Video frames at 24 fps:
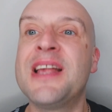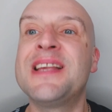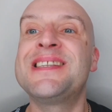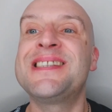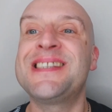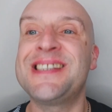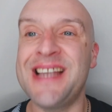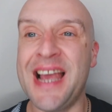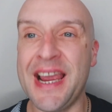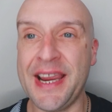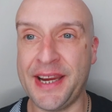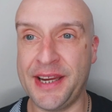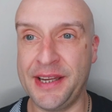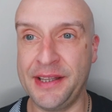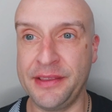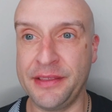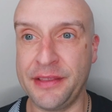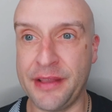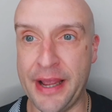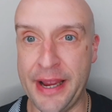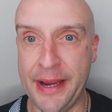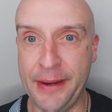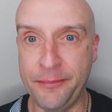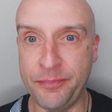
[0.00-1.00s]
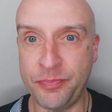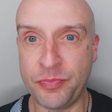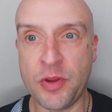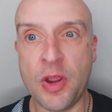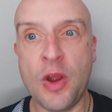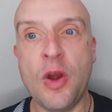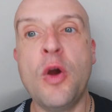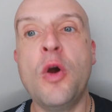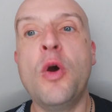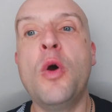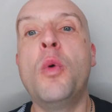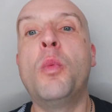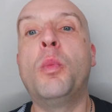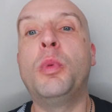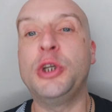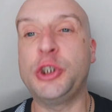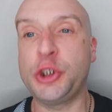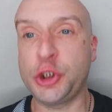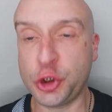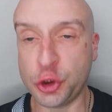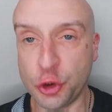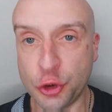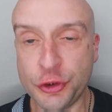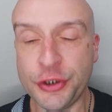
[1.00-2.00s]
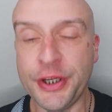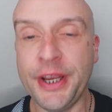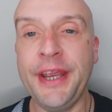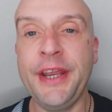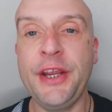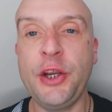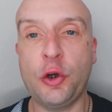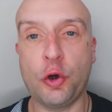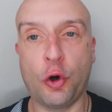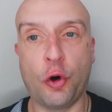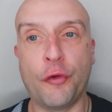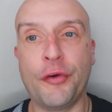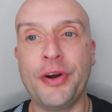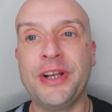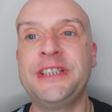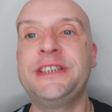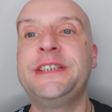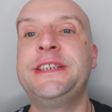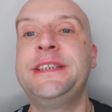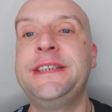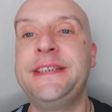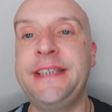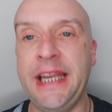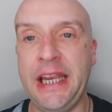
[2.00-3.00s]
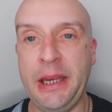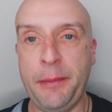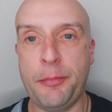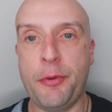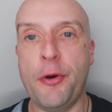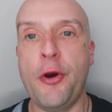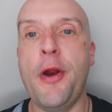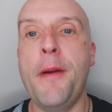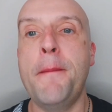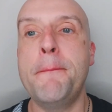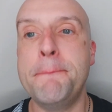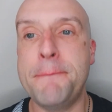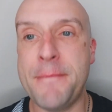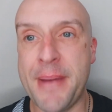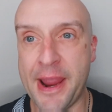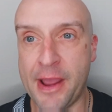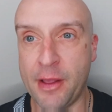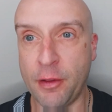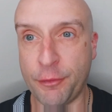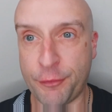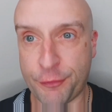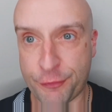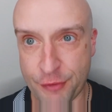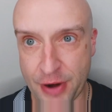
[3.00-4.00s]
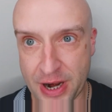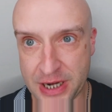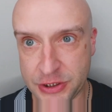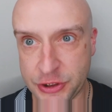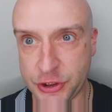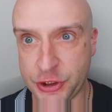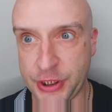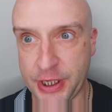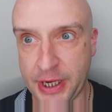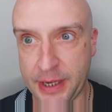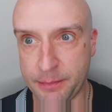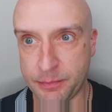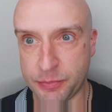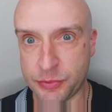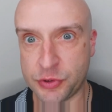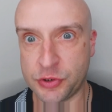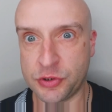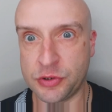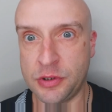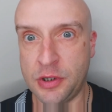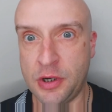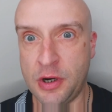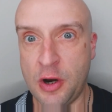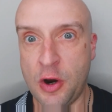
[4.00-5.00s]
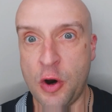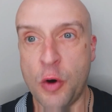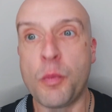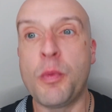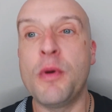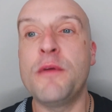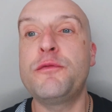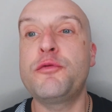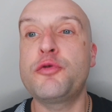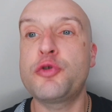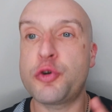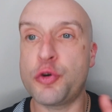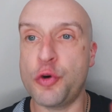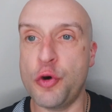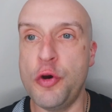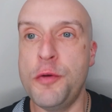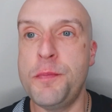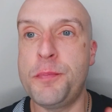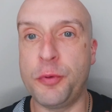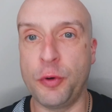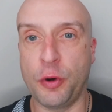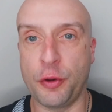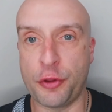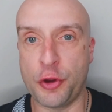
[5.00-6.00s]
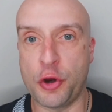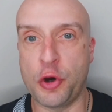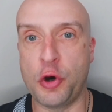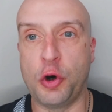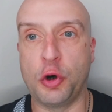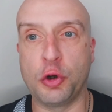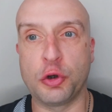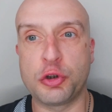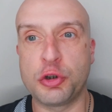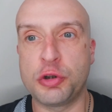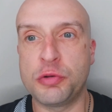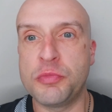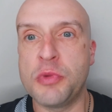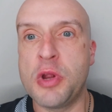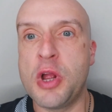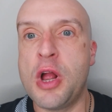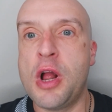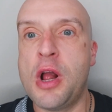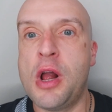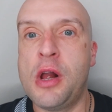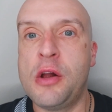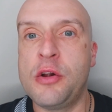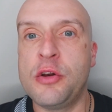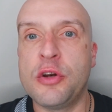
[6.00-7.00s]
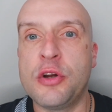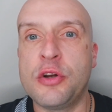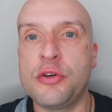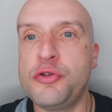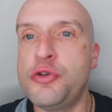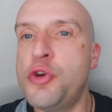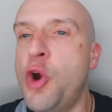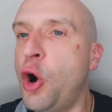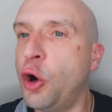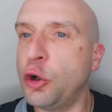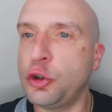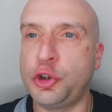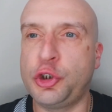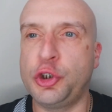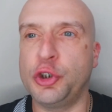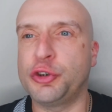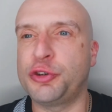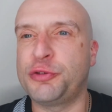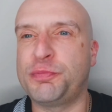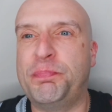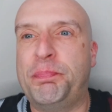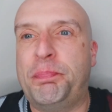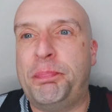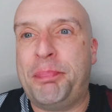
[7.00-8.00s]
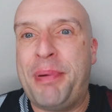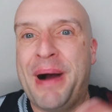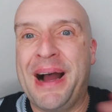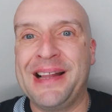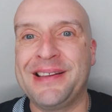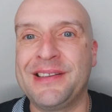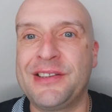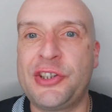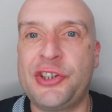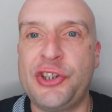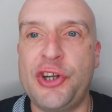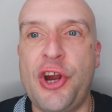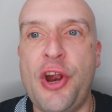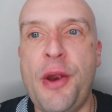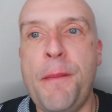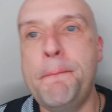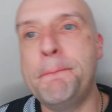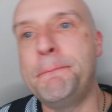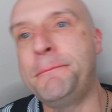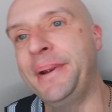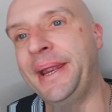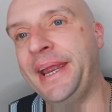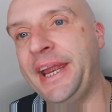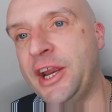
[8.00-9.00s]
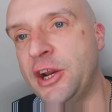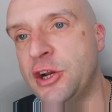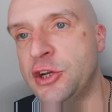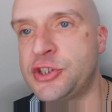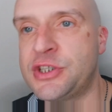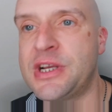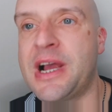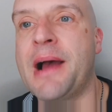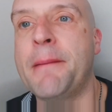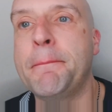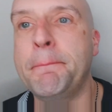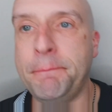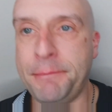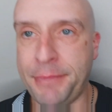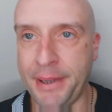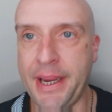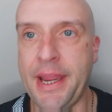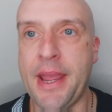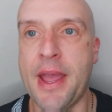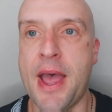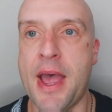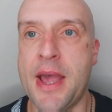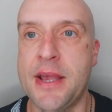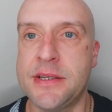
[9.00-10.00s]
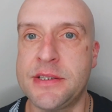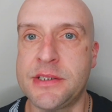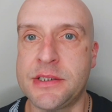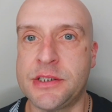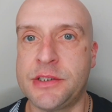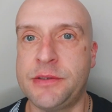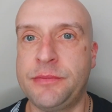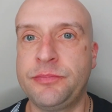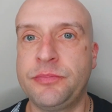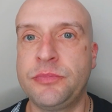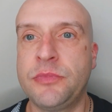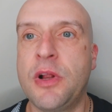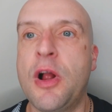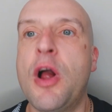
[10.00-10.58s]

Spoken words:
Secondly, we should encourage deeper male friendships with true brotherhood, not just banter, beers and BS.